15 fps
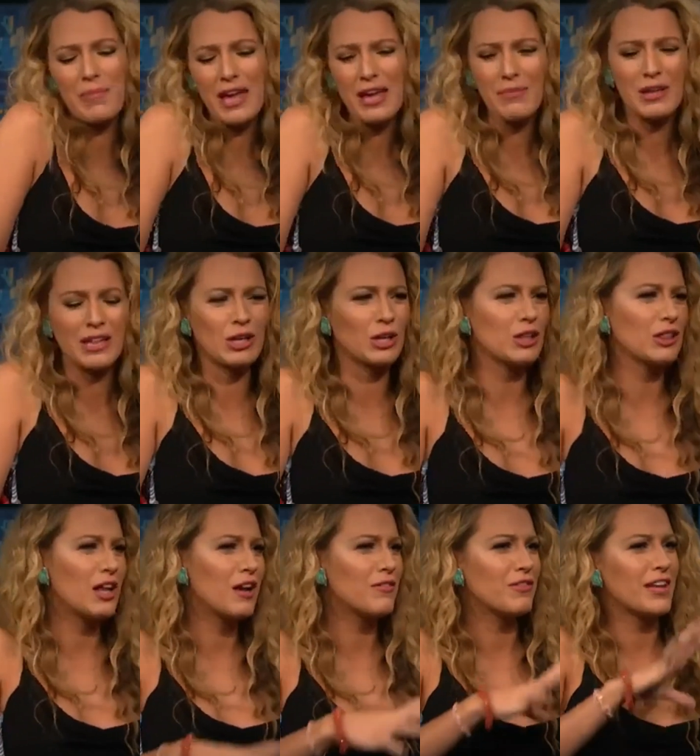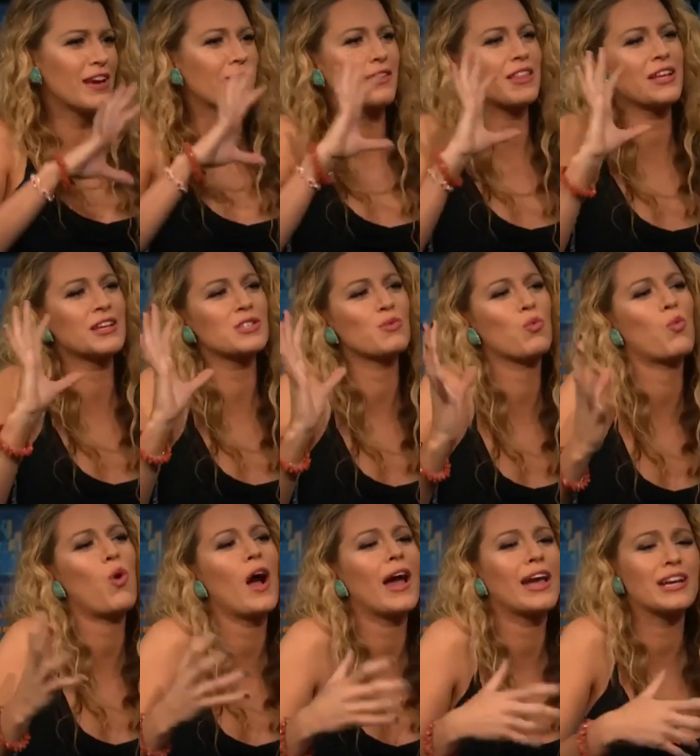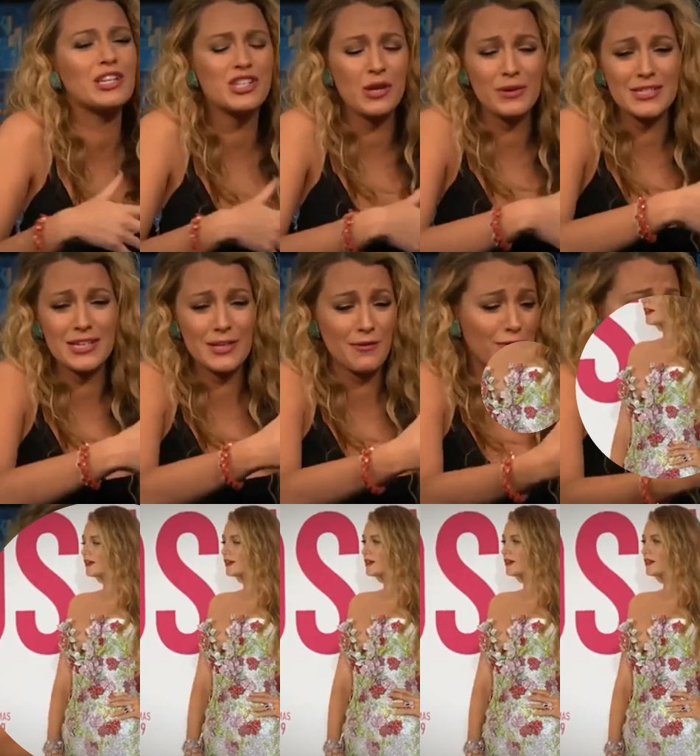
To complicate matters, reports surfaced that